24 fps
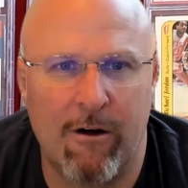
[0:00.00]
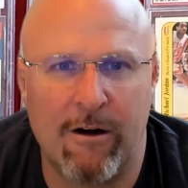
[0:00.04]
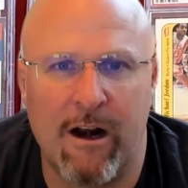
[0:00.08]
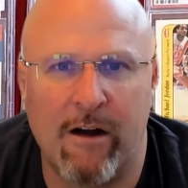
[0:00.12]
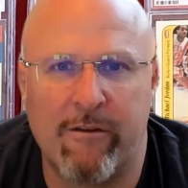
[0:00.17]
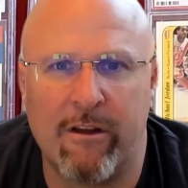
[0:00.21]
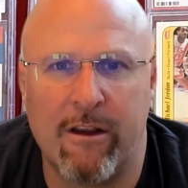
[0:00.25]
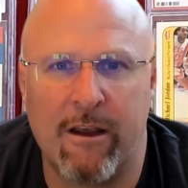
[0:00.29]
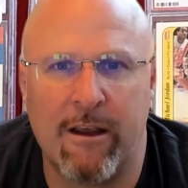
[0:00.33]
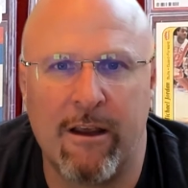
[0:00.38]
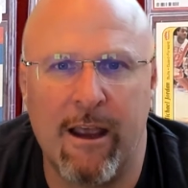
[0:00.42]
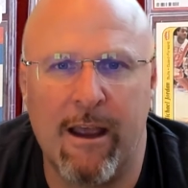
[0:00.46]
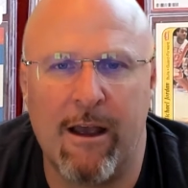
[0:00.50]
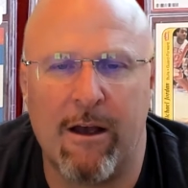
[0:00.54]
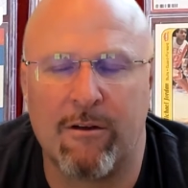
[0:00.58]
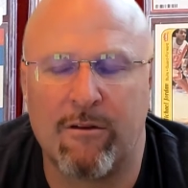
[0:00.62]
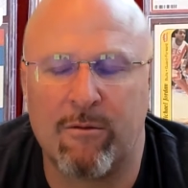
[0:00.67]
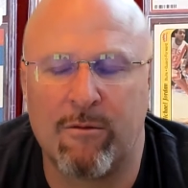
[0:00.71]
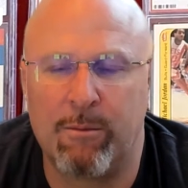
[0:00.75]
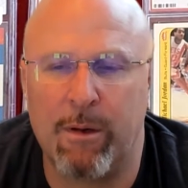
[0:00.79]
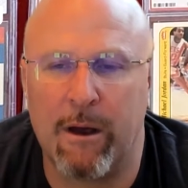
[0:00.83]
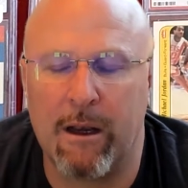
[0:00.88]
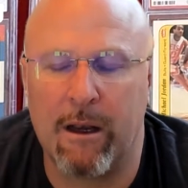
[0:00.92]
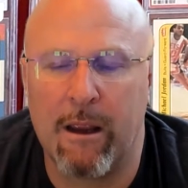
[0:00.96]
and everything else,
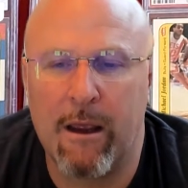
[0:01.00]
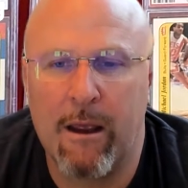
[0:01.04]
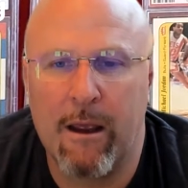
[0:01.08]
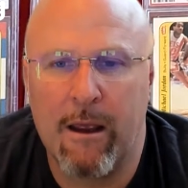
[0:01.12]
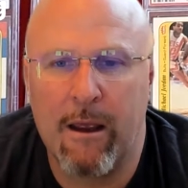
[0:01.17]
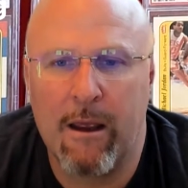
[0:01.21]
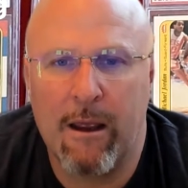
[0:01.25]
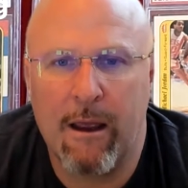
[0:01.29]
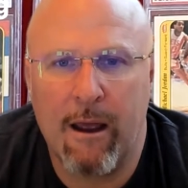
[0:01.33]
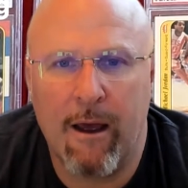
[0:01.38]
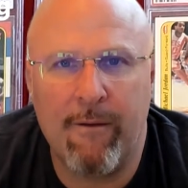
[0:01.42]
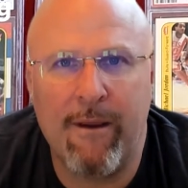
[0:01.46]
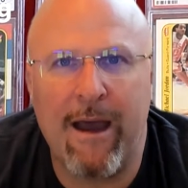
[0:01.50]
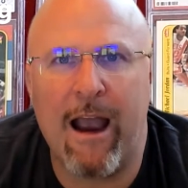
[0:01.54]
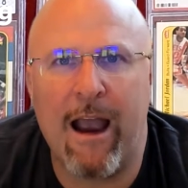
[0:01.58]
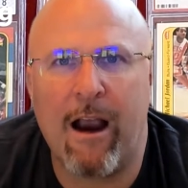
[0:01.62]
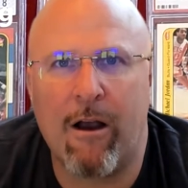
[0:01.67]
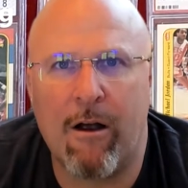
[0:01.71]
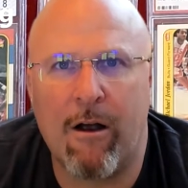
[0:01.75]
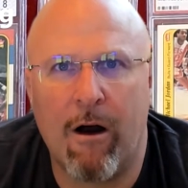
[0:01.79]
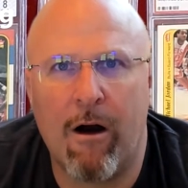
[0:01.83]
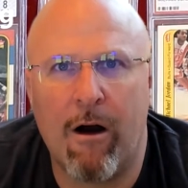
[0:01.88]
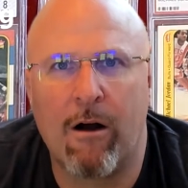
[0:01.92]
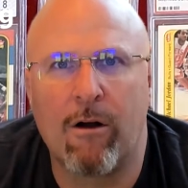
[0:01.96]
but that
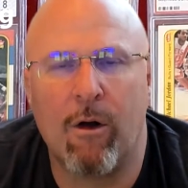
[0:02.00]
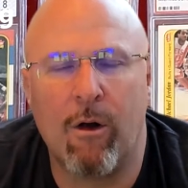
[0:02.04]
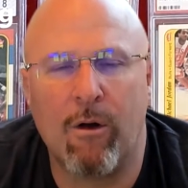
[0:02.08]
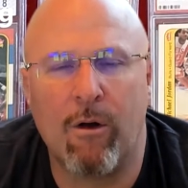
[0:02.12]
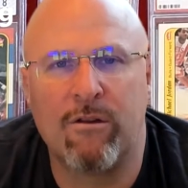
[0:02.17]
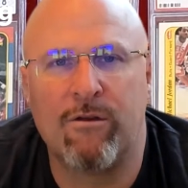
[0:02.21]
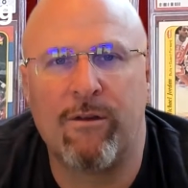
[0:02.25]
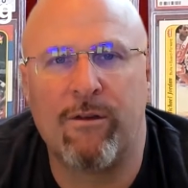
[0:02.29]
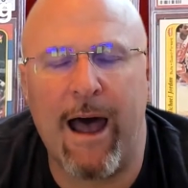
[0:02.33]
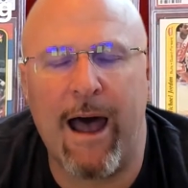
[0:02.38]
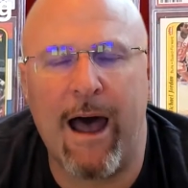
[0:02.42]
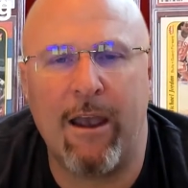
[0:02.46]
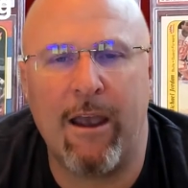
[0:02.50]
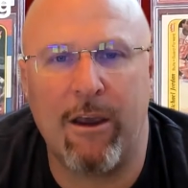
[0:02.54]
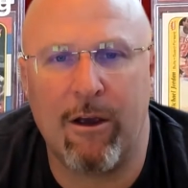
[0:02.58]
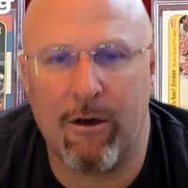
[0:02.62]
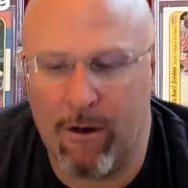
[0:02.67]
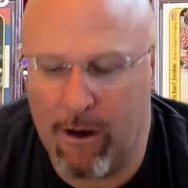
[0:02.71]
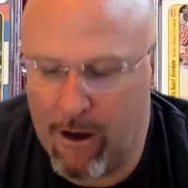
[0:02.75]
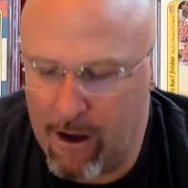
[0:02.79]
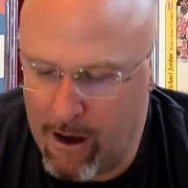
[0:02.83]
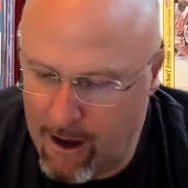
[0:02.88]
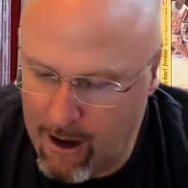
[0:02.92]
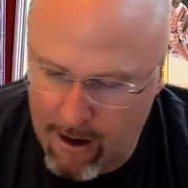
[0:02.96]
card holds value.
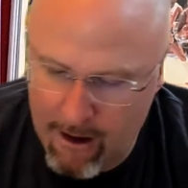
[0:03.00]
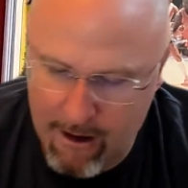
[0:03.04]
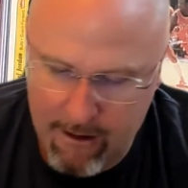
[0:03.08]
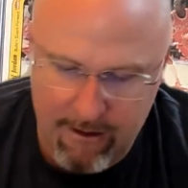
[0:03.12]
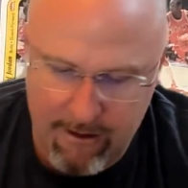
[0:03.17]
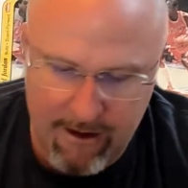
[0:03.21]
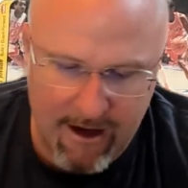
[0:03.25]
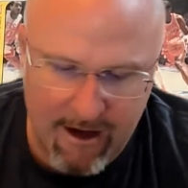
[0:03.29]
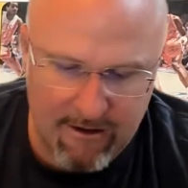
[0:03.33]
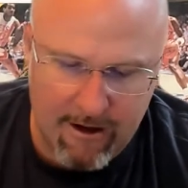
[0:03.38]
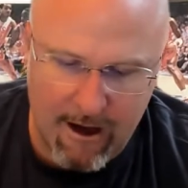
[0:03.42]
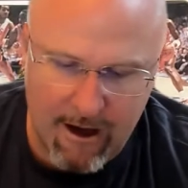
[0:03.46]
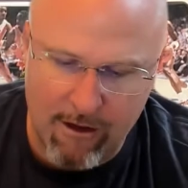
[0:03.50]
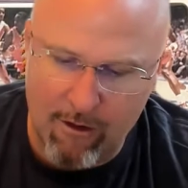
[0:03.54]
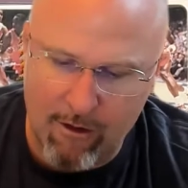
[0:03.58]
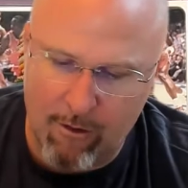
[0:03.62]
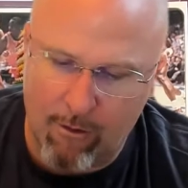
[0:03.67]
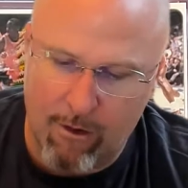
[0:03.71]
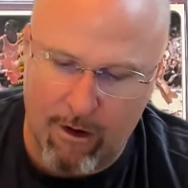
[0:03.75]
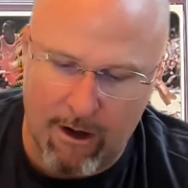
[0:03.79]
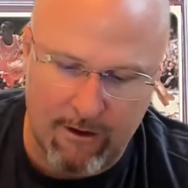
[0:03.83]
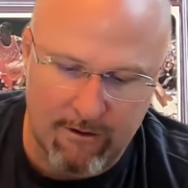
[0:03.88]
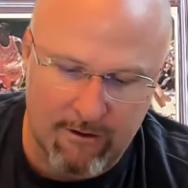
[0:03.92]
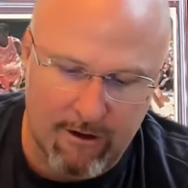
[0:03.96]
These other
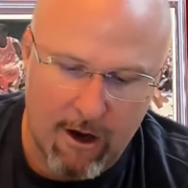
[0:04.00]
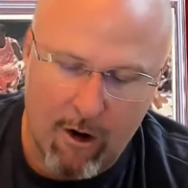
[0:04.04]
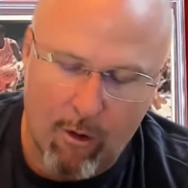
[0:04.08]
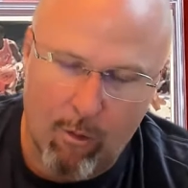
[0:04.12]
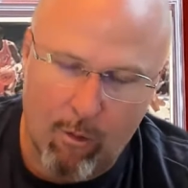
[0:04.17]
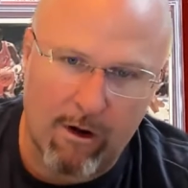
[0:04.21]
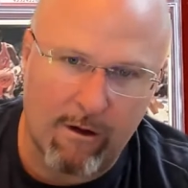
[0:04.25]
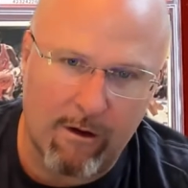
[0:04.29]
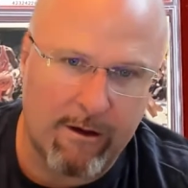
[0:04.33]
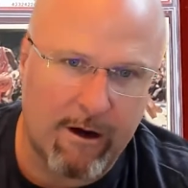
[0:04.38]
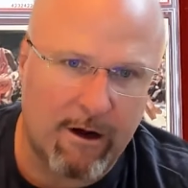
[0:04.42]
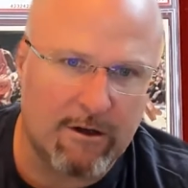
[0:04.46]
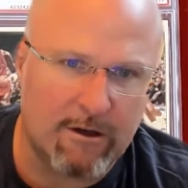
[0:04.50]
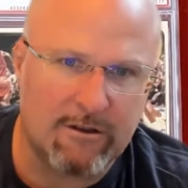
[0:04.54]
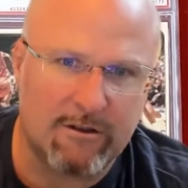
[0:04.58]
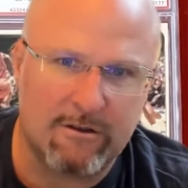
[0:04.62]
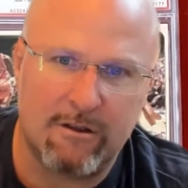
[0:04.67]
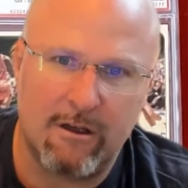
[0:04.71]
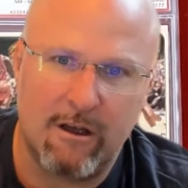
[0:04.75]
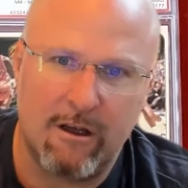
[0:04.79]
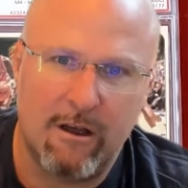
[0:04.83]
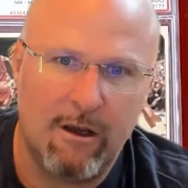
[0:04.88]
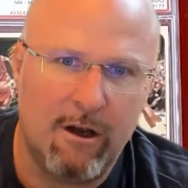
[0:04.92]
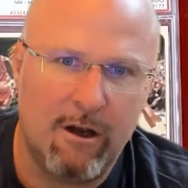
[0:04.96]
ones where
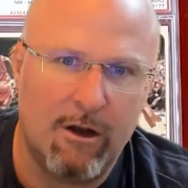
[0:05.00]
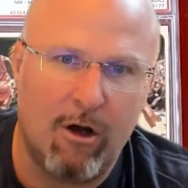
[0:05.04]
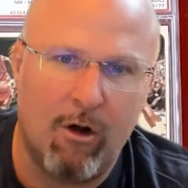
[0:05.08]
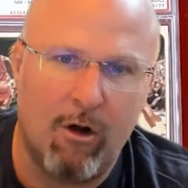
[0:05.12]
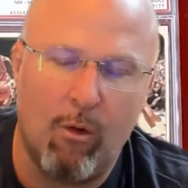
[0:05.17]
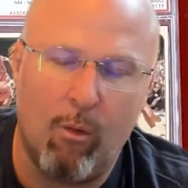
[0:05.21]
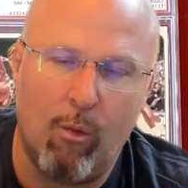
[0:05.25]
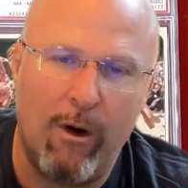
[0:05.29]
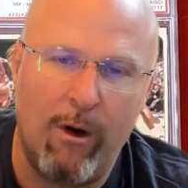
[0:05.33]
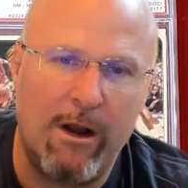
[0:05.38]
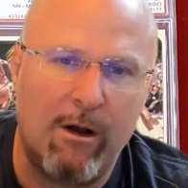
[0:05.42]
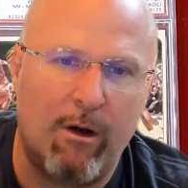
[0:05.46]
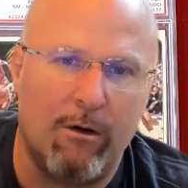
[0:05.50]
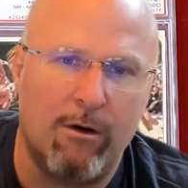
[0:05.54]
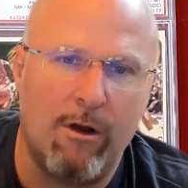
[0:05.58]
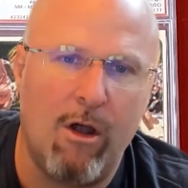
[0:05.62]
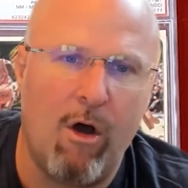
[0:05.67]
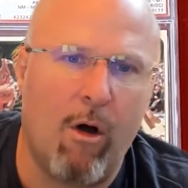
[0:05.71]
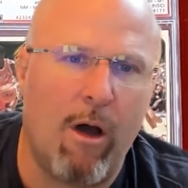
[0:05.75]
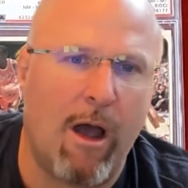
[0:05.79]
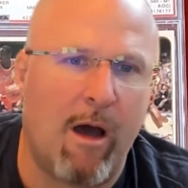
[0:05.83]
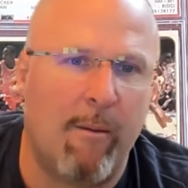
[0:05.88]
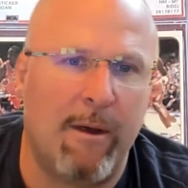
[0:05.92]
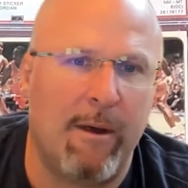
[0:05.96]
there's, we don't know
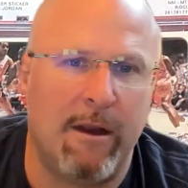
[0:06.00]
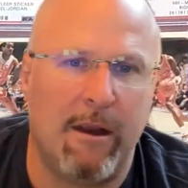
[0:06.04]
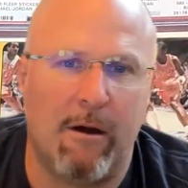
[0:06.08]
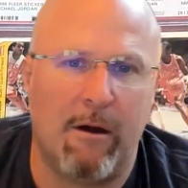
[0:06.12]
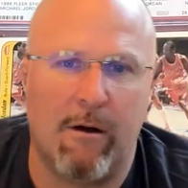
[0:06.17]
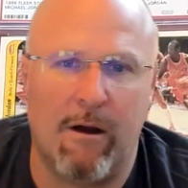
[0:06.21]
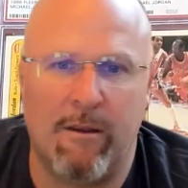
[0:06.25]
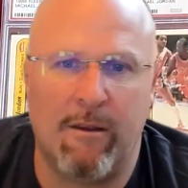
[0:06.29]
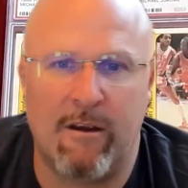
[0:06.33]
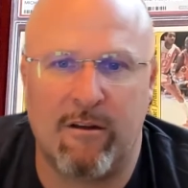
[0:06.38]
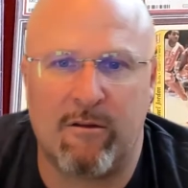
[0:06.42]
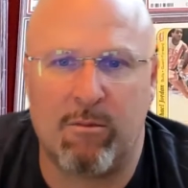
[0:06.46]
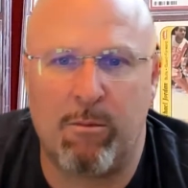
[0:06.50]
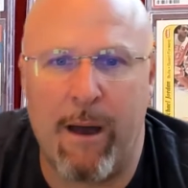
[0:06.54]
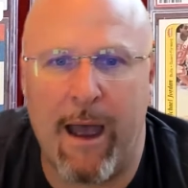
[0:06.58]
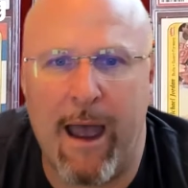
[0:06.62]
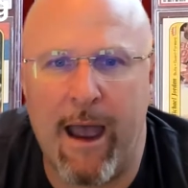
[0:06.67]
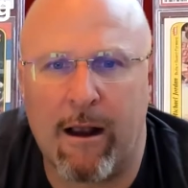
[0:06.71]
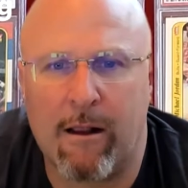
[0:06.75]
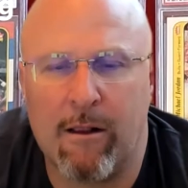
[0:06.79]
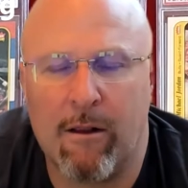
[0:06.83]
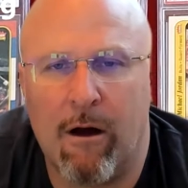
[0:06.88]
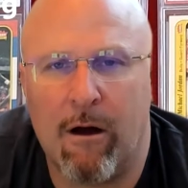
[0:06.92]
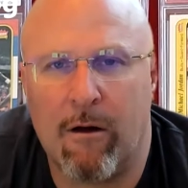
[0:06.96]
how many are in this
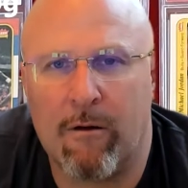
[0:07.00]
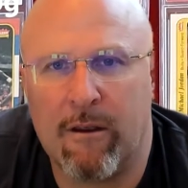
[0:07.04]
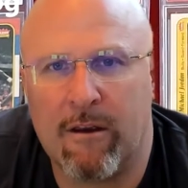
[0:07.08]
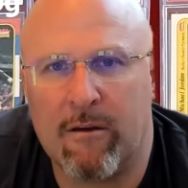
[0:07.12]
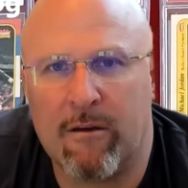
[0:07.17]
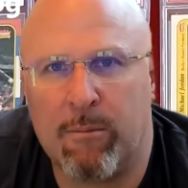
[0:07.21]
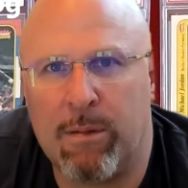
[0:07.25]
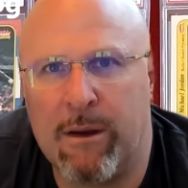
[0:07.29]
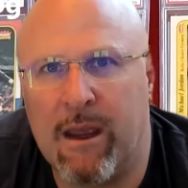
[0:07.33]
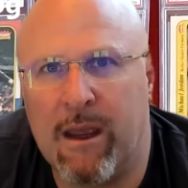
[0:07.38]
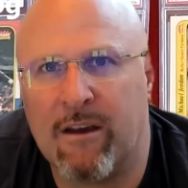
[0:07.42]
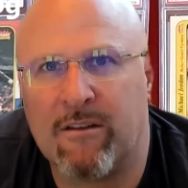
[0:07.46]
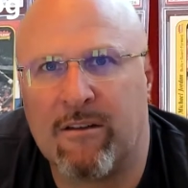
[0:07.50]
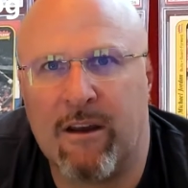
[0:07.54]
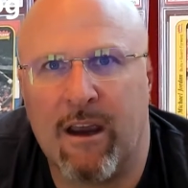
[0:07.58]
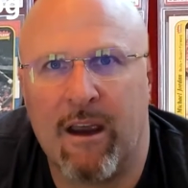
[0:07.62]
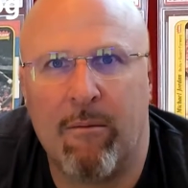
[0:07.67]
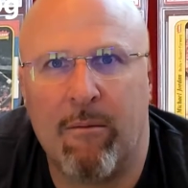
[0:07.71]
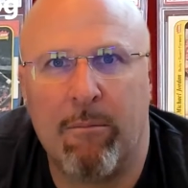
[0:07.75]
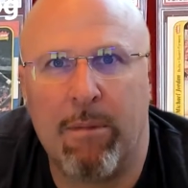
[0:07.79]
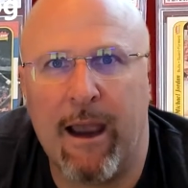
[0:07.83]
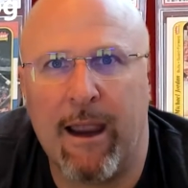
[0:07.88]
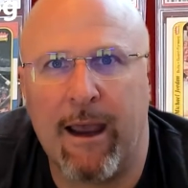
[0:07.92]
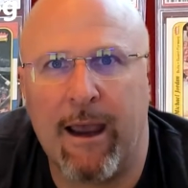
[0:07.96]
backlog that PSA
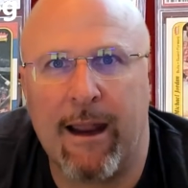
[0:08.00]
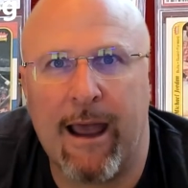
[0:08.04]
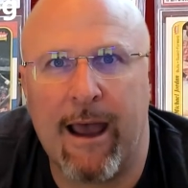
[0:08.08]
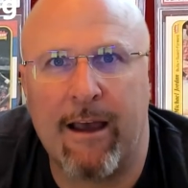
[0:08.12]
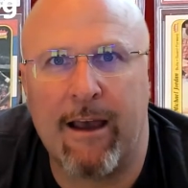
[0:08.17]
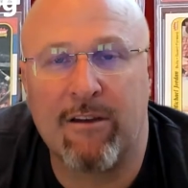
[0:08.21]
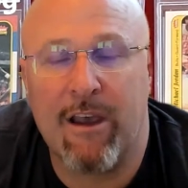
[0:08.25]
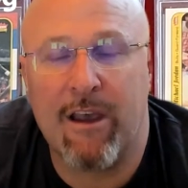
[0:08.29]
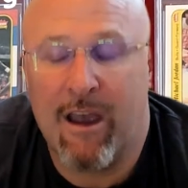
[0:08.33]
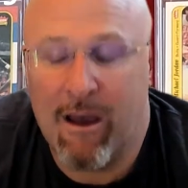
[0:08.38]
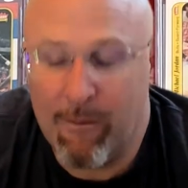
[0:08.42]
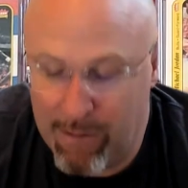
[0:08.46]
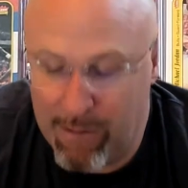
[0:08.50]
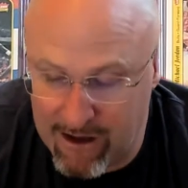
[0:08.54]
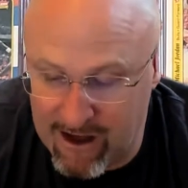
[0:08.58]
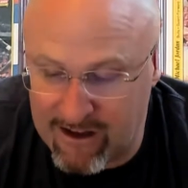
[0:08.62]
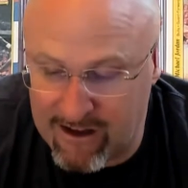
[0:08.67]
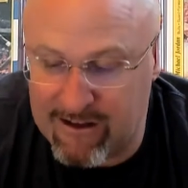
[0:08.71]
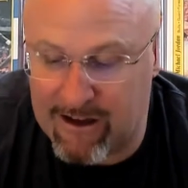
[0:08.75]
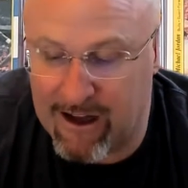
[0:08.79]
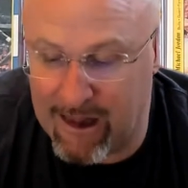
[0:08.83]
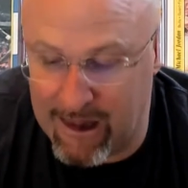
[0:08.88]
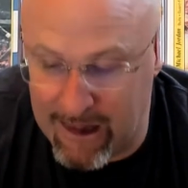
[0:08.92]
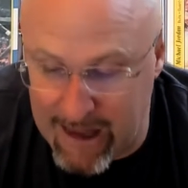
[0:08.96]
and Beckett has, but it's
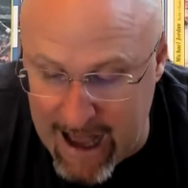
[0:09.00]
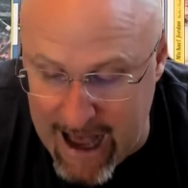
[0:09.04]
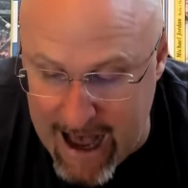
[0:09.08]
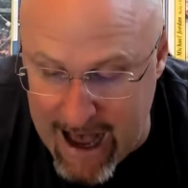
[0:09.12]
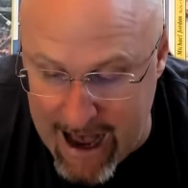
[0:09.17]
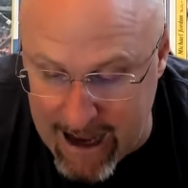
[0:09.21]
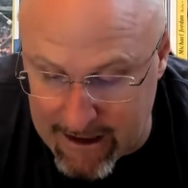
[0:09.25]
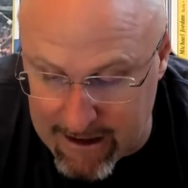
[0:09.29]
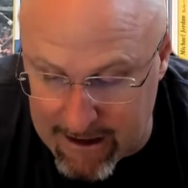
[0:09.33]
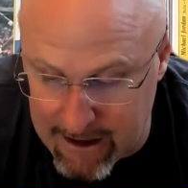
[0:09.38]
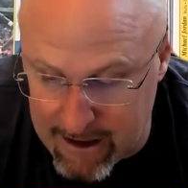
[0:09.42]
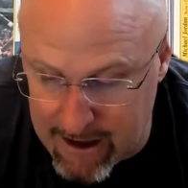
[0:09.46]
a lot.